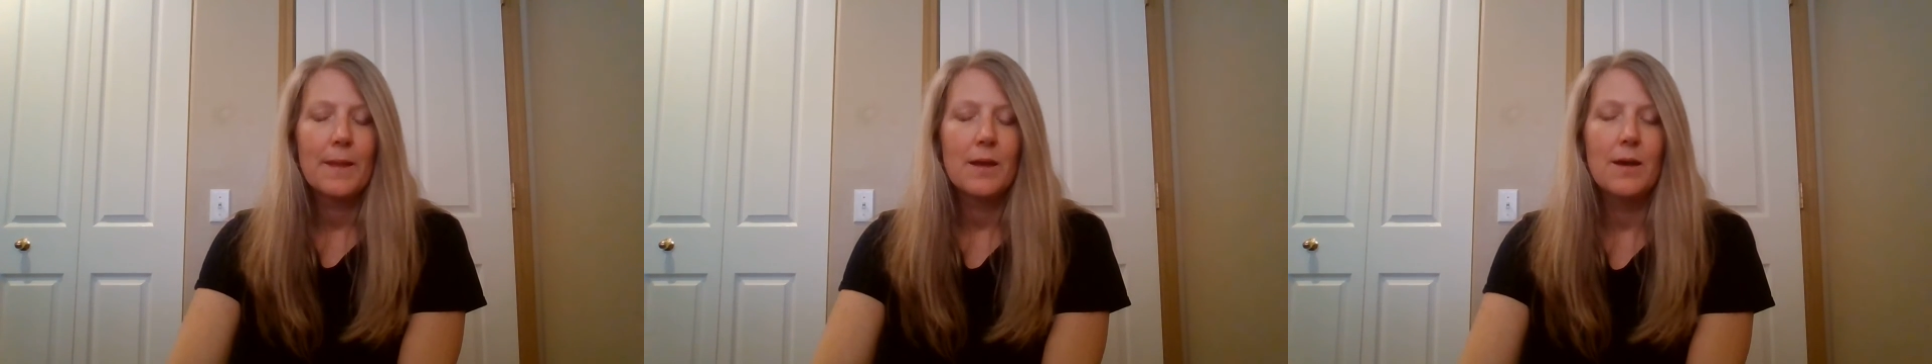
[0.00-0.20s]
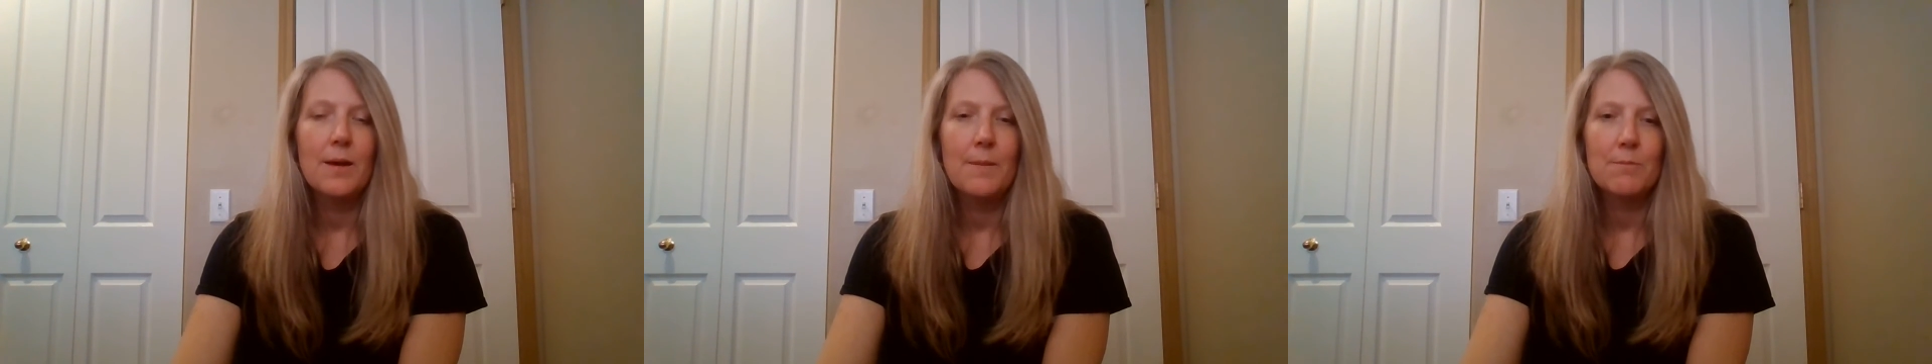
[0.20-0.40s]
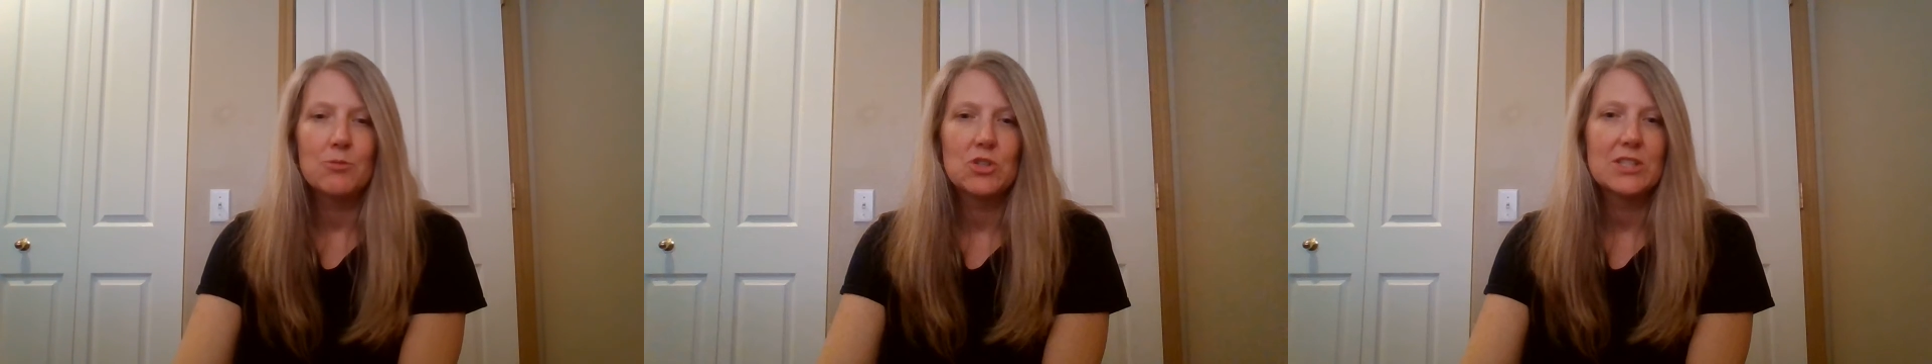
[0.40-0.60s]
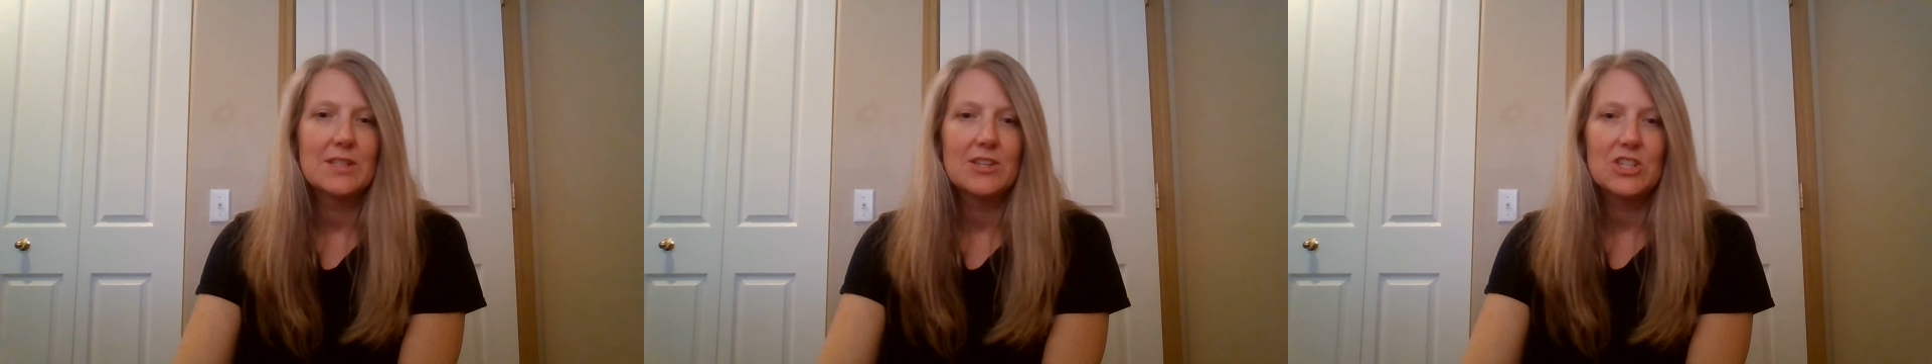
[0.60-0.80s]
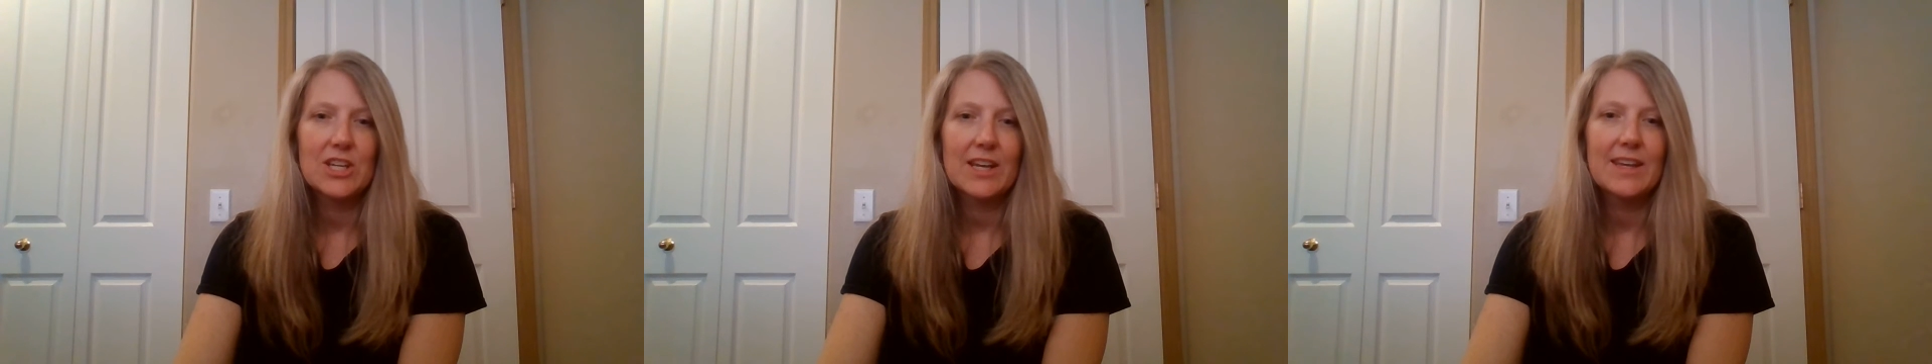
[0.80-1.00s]
um, just to
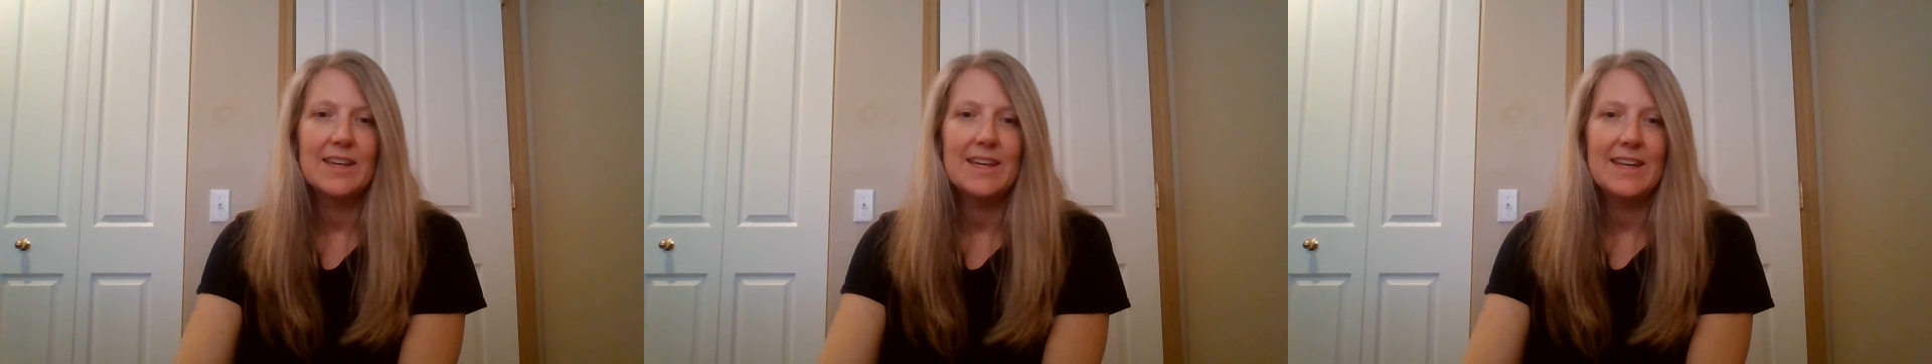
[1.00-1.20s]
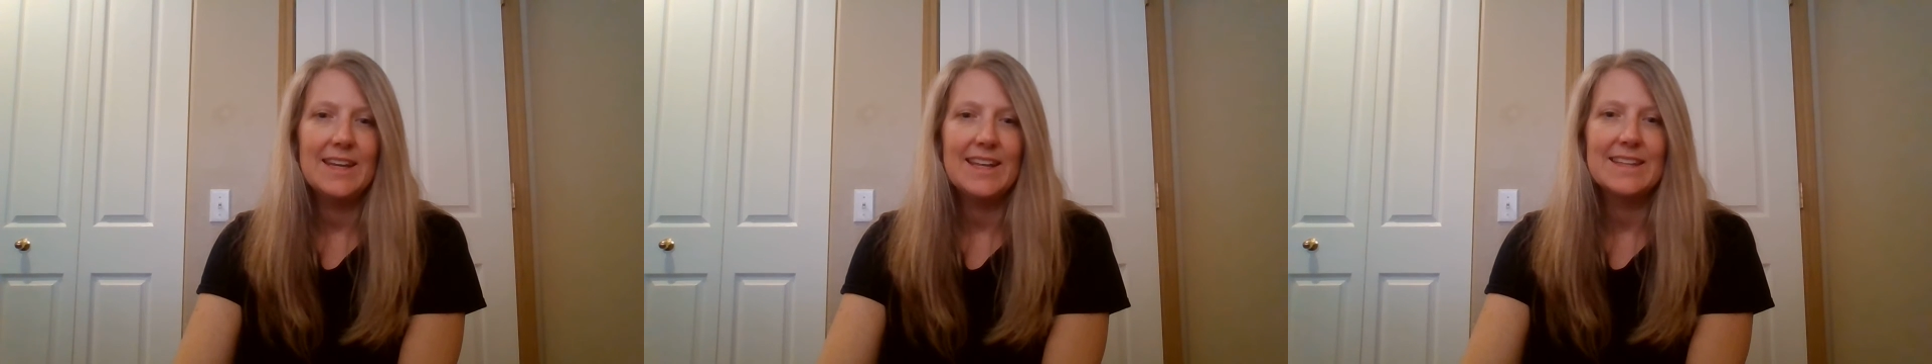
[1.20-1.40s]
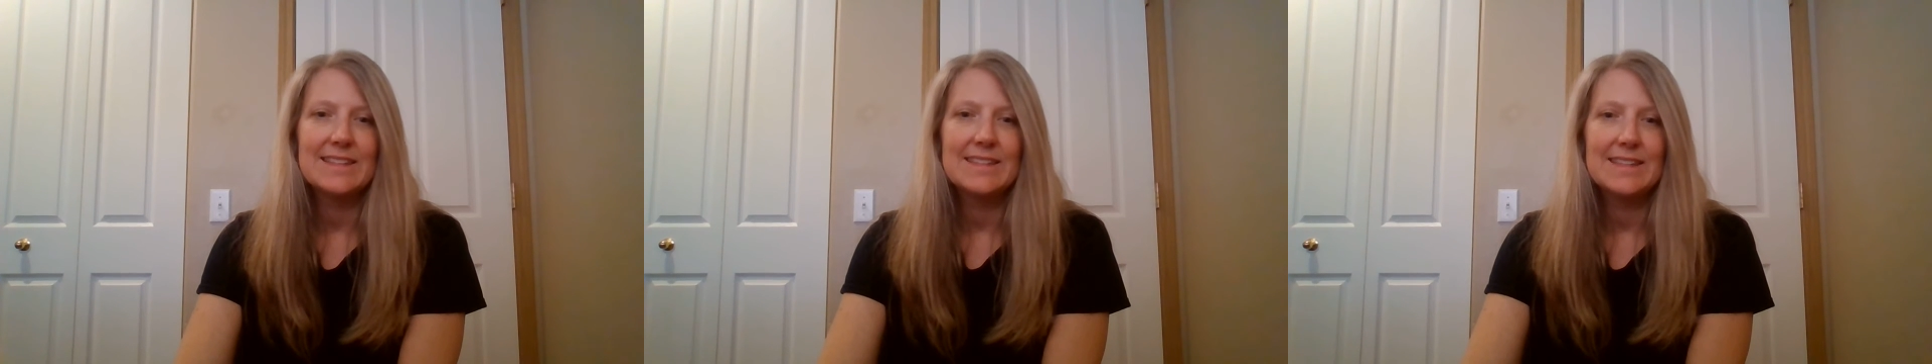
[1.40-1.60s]
check in and